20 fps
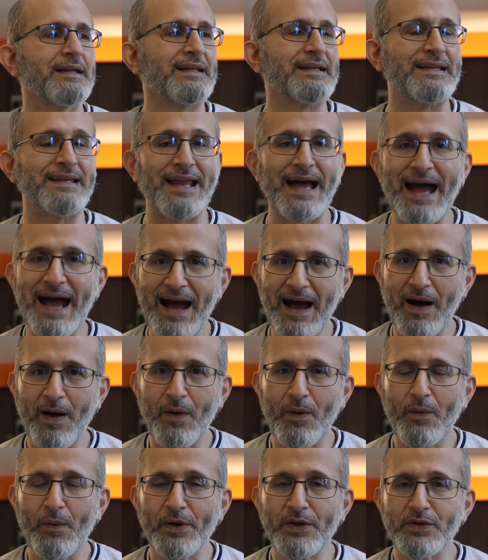
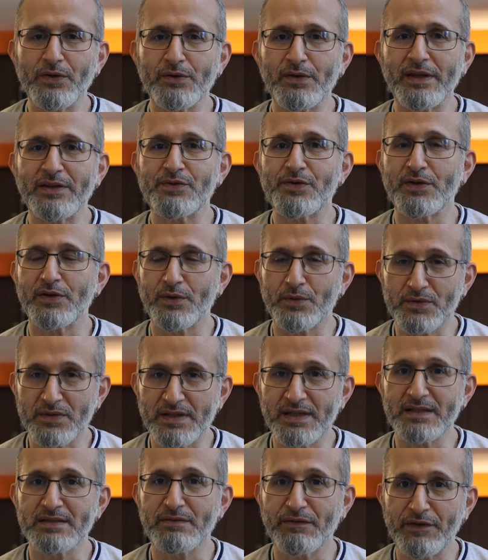Now, when you introduce
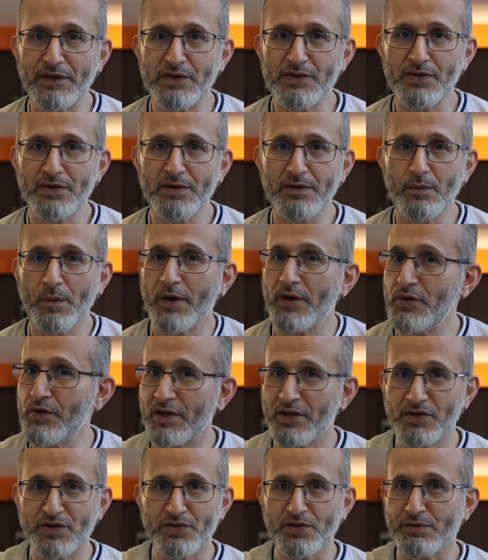this feature where you
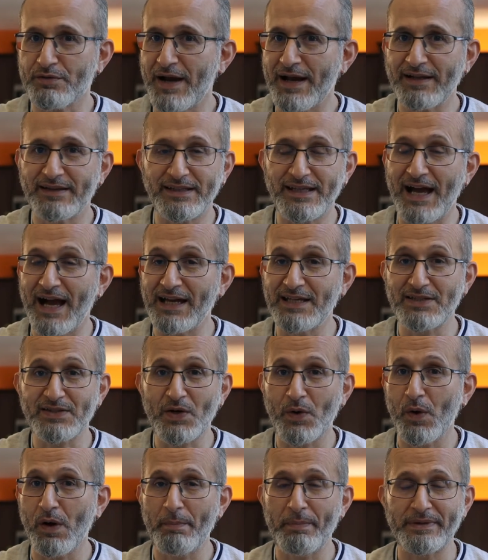can just crank the
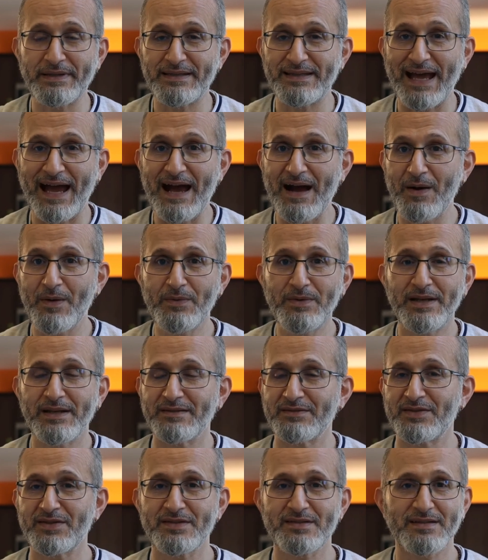ISO up and down
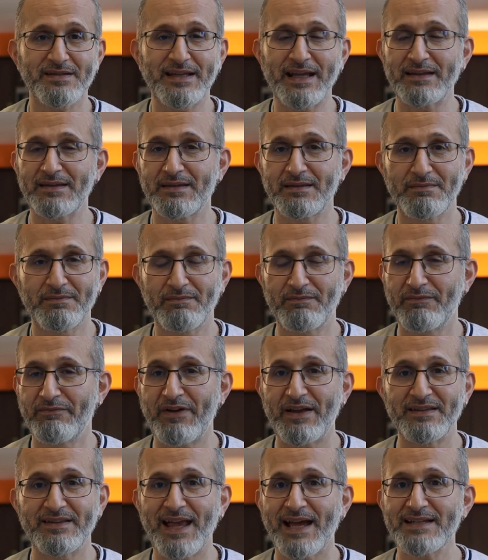and just get
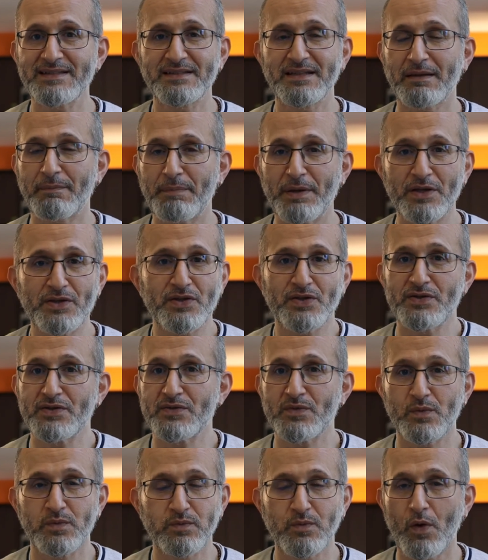fantastic
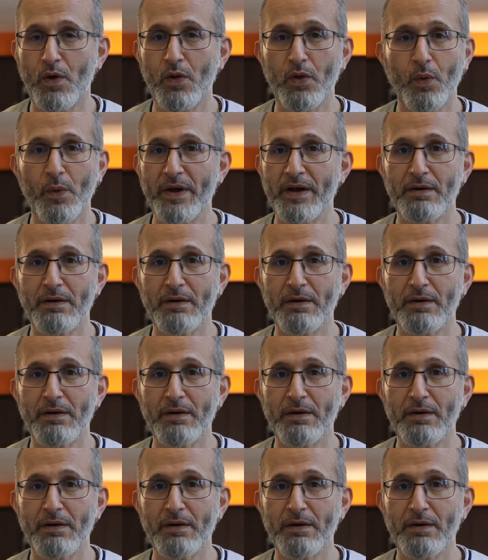pictures all the way